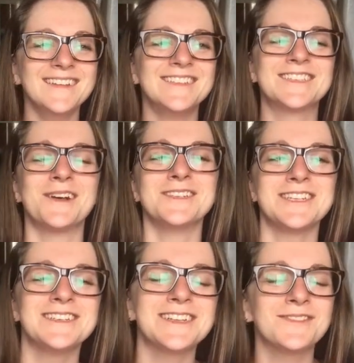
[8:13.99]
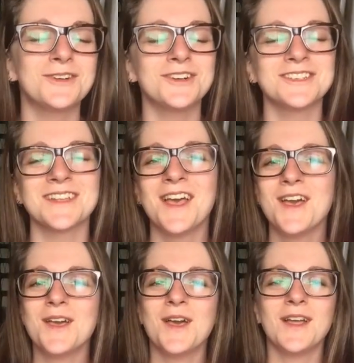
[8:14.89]
So she's, of course,
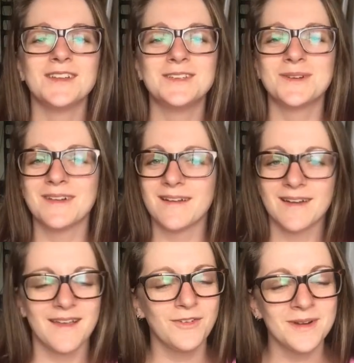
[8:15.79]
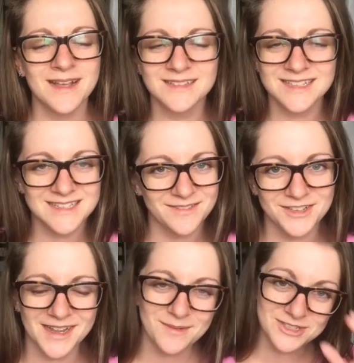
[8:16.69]
doing what everyone else has ever
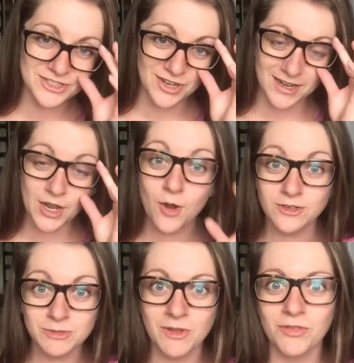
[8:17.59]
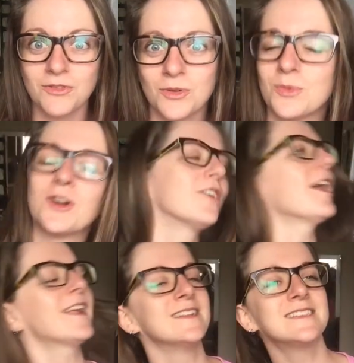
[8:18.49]
done, which is try to coach me through the word.
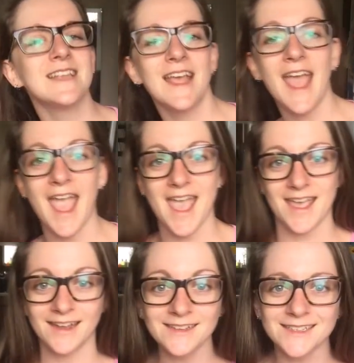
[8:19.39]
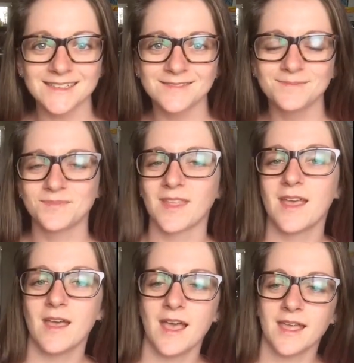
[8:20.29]
I can say hang.
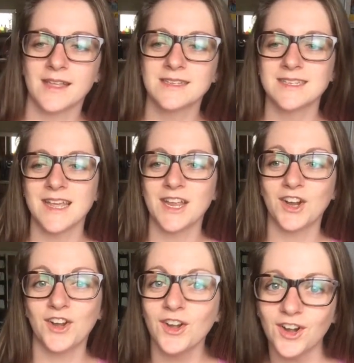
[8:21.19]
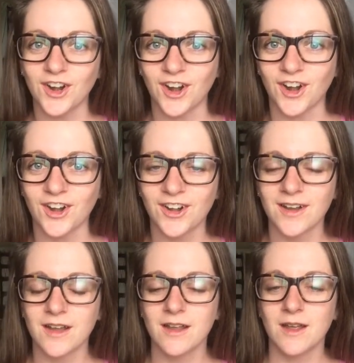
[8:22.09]
I can say But
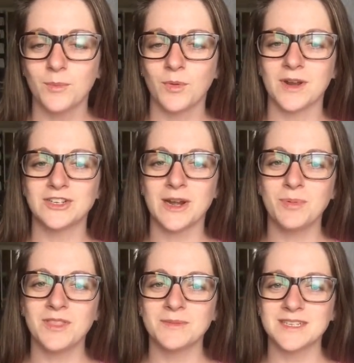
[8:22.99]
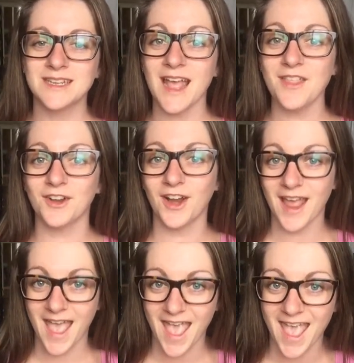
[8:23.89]
when I try to put them together,
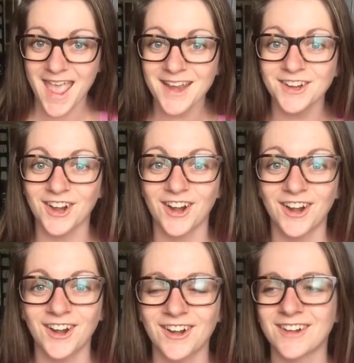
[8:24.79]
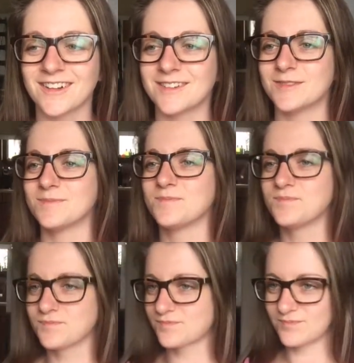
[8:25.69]
hanger,
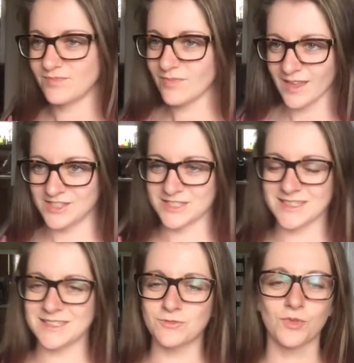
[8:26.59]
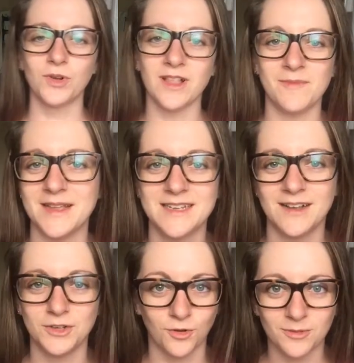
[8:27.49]
it just doesn't roll off my
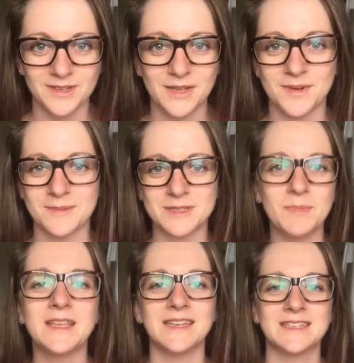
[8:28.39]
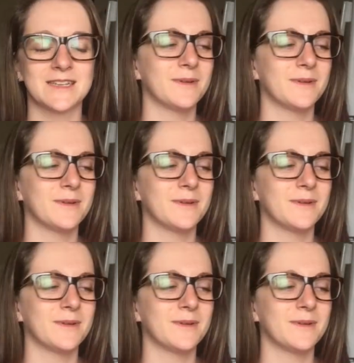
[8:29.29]
tongue normally when I'm speaking to